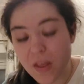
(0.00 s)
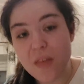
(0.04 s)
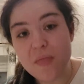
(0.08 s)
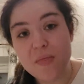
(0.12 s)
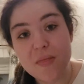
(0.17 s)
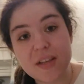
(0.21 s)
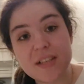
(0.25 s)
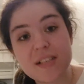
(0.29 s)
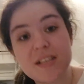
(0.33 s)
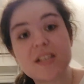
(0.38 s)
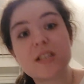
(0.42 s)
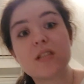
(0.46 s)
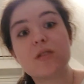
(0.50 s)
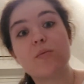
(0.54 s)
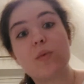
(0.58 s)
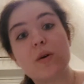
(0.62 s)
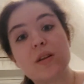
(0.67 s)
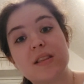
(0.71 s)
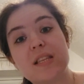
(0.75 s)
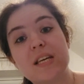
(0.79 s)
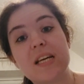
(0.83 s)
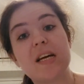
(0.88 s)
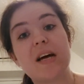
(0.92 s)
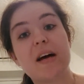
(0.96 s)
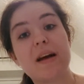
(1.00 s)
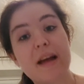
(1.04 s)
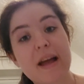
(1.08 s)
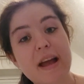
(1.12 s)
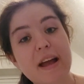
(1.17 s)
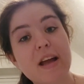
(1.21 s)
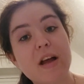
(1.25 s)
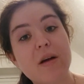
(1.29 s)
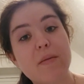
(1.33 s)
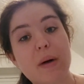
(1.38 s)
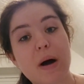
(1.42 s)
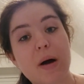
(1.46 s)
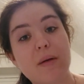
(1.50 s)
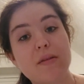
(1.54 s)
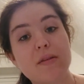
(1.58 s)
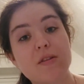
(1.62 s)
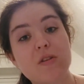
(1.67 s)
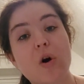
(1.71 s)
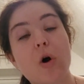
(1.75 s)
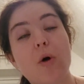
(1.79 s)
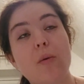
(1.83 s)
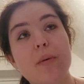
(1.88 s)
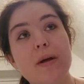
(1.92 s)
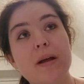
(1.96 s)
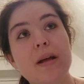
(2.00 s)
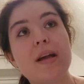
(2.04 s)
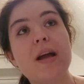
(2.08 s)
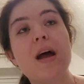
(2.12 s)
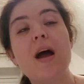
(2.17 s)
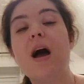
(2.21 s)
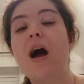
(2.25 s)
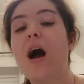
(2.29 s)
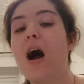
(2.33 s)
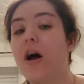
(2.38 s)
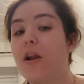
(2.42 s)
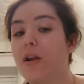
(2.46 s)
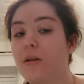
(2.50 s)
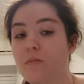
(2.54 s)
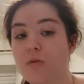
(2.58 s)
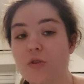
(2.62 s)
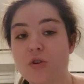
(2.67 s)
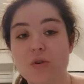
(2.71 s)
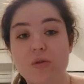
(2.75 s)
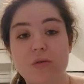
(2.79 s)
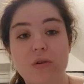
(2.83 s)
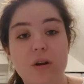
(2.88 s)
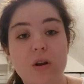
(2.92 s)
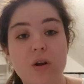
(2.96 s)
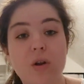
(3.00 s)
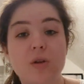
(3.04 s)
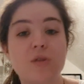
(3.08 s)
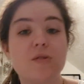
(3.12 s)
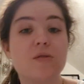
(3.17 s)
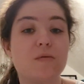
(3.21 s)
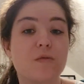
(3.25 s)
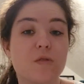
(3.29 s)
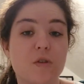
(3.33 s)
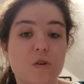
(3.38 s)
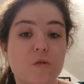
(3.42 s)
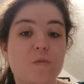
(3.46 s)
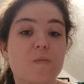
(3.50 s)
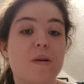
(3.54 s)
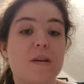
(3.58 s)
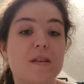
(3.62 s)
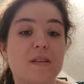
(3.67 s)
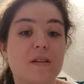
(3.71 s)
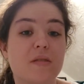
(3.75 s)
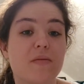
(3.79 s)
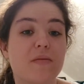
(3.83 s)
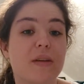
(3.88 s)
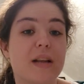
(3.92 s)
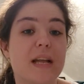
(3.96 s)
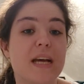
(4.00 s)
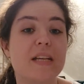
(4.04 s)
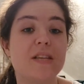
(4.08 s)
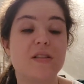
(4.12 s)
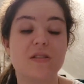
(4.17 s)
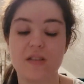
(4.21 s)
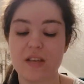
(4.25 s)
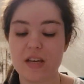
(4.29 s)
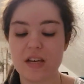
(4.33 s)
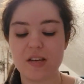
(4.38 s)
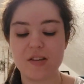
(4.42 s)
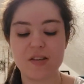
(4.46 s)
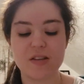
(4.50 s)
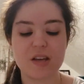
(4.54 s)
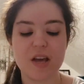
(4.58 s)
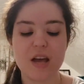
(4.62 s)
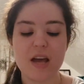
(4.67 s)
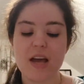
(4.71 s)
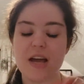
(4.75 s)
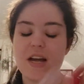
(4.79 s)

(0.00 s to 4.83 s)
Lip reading: This is the one thing I hate about this hobby, and I'm sure a lot of cosplayers can relate to this,